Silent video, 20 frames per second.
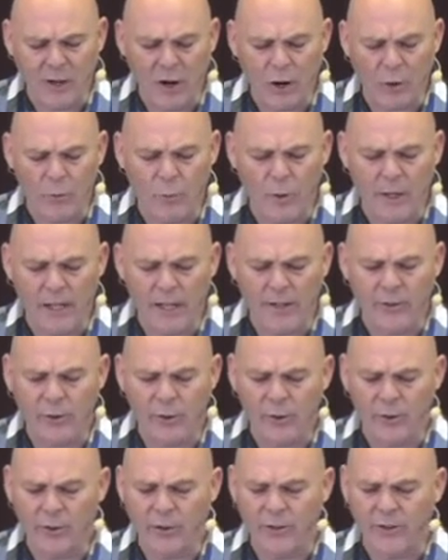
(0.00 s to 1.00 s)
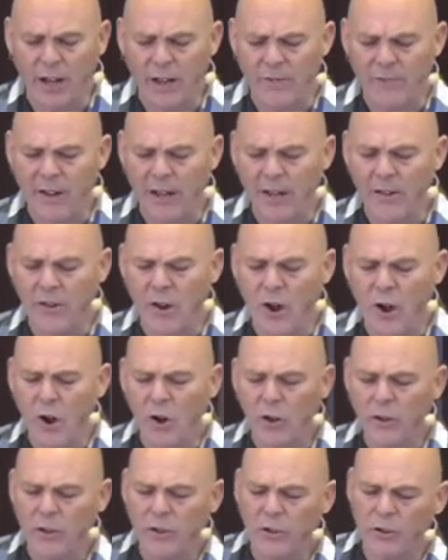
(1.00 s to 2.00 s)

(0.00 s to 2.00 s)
God, we need to understand that not only